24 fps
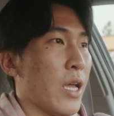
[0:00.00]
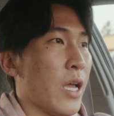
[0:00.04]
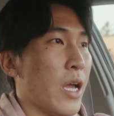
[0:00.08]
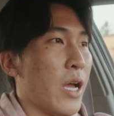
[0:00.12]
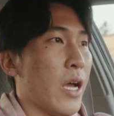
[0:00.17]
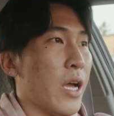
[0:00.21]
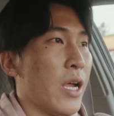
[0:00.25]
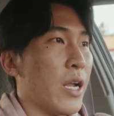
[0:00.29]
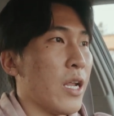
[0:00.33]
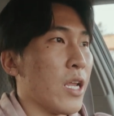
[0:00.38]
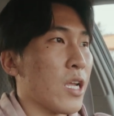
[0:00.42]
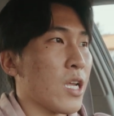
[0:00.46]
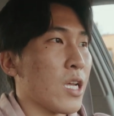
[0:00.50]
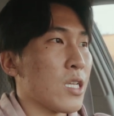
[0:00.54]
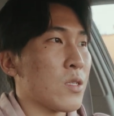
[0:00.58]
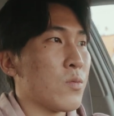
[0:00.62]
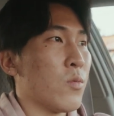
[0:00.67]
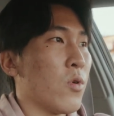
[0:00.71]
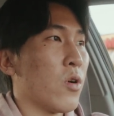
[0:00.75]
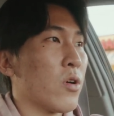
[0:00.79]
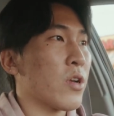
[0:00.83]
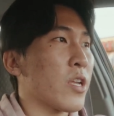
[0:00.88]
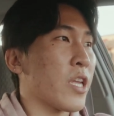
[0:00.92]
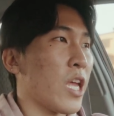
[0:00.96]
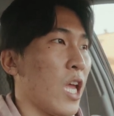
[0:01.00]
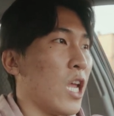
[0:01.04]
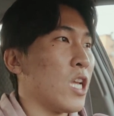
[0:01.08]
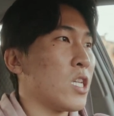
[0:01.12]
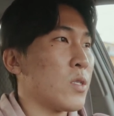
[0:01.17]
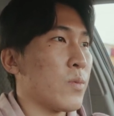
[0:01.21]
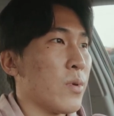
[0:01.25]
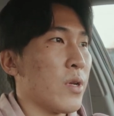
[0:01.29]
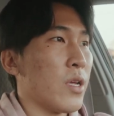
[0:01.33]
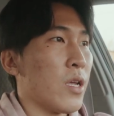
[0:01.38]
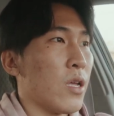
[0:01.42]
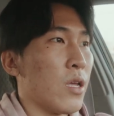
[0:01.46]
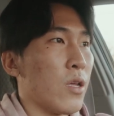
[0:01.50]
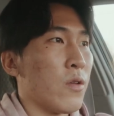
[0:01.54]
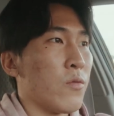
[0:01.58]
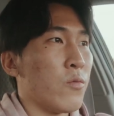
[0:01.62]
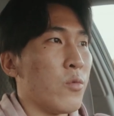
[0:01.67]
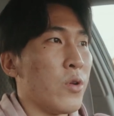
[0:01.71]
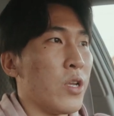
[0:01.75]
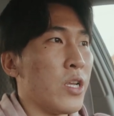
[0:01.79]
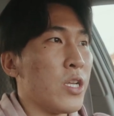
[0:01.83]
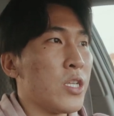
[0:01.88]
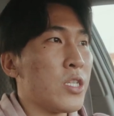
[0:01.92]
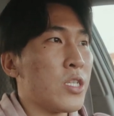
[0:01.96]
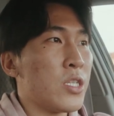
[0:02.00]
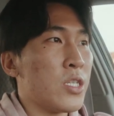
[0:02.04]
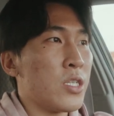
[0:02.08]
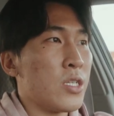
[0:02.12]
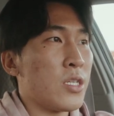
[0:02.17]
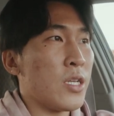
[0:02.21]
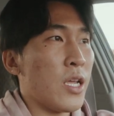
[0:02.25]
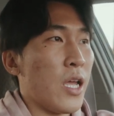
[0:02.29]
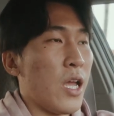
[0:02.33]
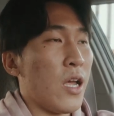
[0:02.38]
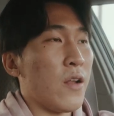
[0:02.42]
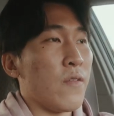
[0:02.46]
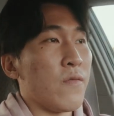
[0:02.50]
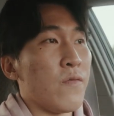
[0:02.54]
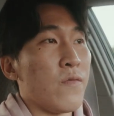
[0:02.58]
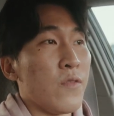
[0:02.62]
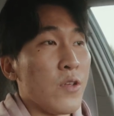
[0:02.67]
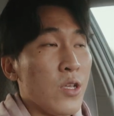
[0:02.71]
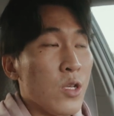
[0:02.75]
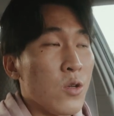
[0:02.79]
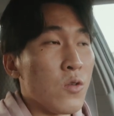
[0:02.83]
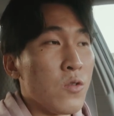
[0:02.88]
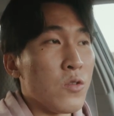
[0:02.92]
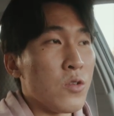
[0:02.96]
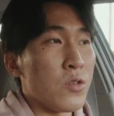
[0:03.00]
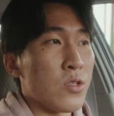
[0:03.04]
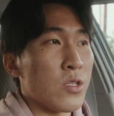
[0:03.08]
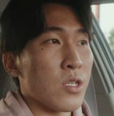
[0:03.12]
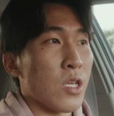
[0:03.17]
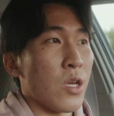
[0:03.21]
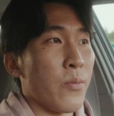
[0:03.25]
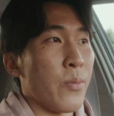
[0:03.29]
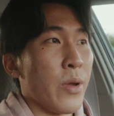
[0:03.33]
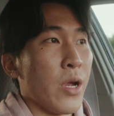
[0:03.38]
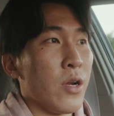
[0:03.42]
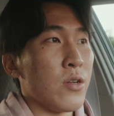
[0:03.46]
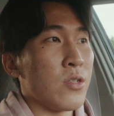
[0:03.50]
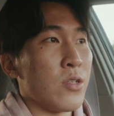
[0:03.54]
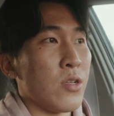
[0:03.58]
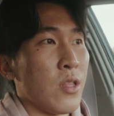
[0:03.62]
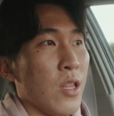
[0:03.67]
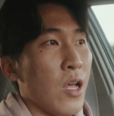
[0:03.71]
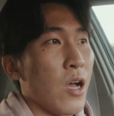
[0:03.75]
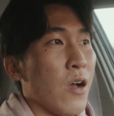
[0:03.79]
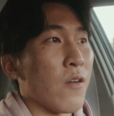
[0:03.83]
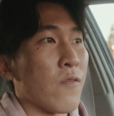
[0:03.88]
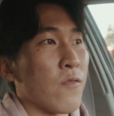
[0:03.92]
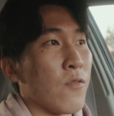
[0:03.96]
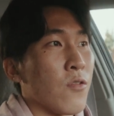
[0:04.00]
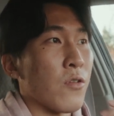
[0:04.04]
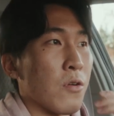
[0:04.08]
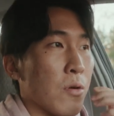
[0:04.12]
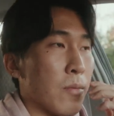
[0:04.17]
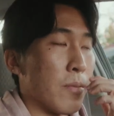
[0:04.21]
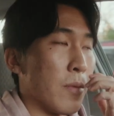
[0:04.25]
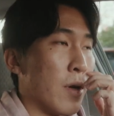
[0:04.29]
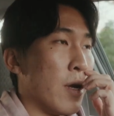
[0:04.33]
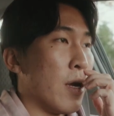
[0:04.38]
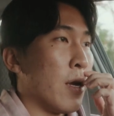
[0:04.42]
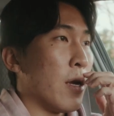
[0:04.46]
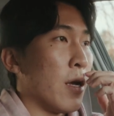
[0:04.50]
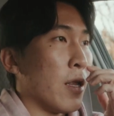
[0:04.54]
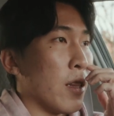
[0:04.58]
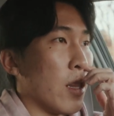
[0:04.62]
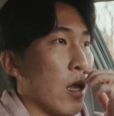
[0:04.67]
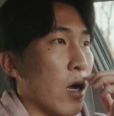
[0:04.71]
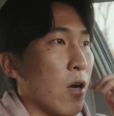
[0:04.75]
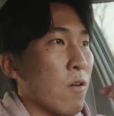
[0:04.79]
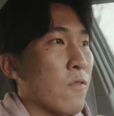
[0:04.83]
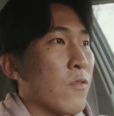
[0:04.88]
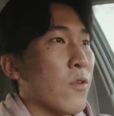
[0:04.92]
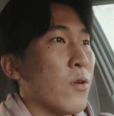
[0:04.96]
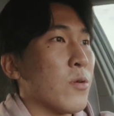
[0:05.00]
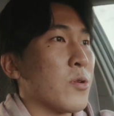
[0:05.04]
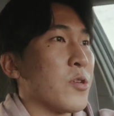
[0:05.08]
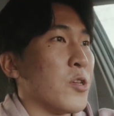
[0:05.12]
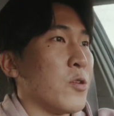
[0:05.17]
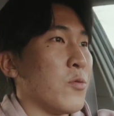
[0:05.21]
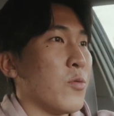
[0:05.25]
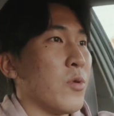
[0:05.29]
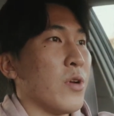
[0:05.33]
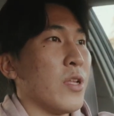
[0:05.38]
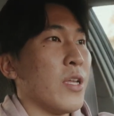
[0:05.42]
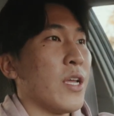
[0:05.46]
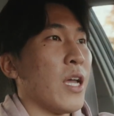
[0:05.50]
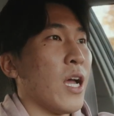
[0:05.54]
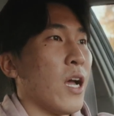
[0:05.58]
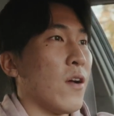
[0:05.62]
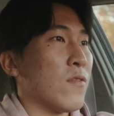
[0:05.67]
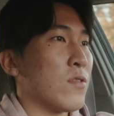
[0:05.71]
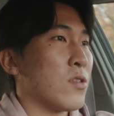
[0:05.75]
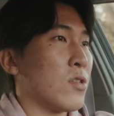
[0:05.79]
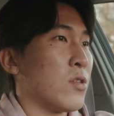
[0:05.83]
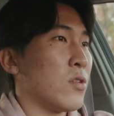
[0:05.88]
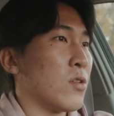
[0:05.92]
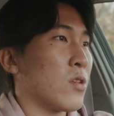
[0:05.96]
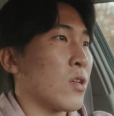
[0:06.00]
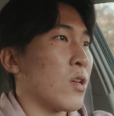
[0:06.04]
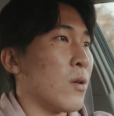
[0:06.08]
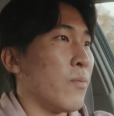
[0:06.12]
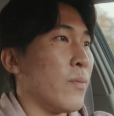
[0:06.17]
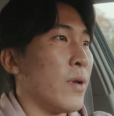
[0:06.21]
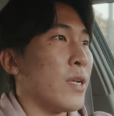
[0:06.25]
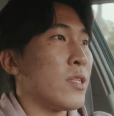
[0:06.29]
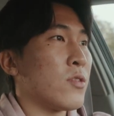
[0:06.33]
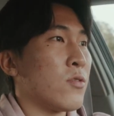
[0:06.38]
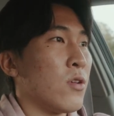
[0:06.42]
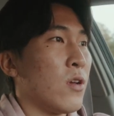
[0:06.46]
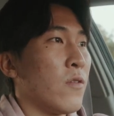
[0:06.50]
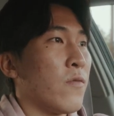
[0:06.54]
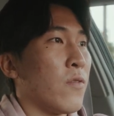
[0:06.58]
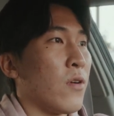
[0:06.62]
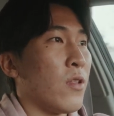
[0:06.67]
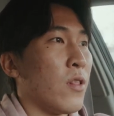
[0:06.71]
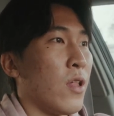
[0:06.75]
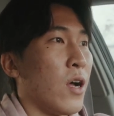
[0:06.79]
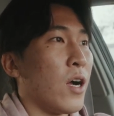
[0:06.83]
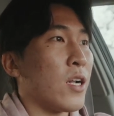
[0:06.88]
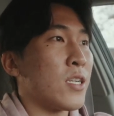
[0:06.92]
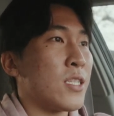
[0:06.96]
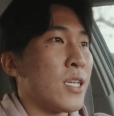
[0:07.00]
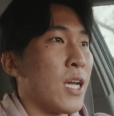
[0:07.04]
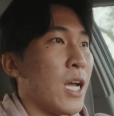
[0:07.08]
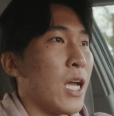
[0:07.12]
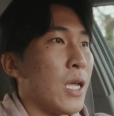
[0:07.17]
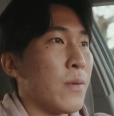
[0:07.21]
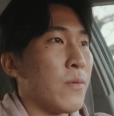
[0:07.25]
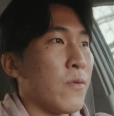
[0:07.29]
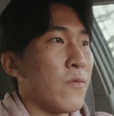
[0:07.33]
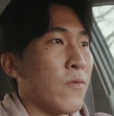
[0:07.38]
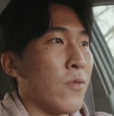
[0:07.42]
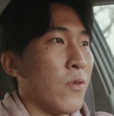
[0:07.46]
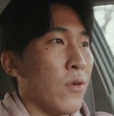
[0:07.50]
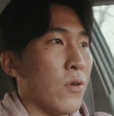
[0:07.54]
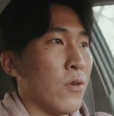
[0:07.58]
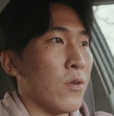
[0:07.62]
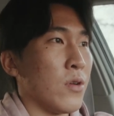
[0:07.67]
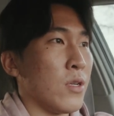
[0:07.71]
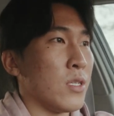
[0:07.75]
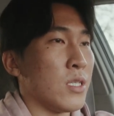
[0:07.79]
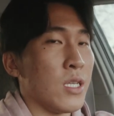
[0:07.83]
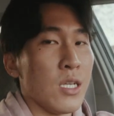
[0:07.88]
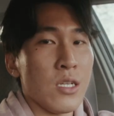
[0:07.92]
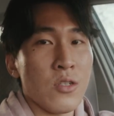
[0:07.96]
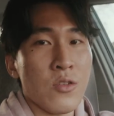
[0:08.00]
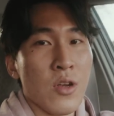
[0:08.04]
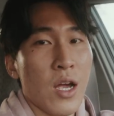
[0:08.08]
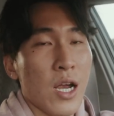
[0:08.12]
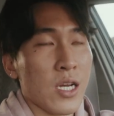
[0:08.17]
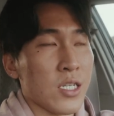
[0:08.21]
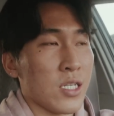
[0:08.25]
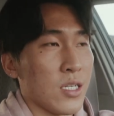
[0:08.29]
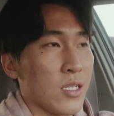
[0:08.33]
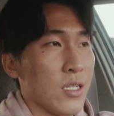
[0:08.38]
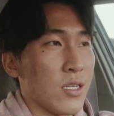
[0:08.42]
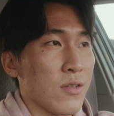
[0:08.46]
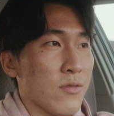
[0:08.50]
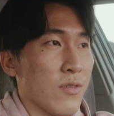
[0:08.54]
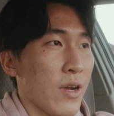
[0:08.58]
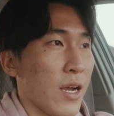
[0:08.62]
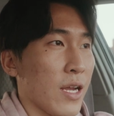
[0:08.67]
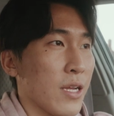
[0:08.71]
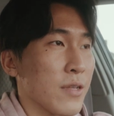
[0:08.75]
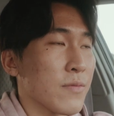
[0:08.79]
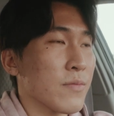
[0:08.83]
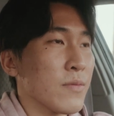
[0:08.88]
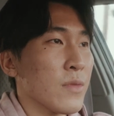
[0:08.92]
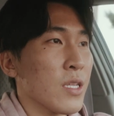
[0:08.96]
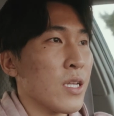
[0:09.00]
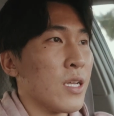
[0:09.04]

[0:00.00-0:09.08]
And it gets more engagement and reach and views compared to long form. Long form, you really have to commit to it for a long time before you see traction, right?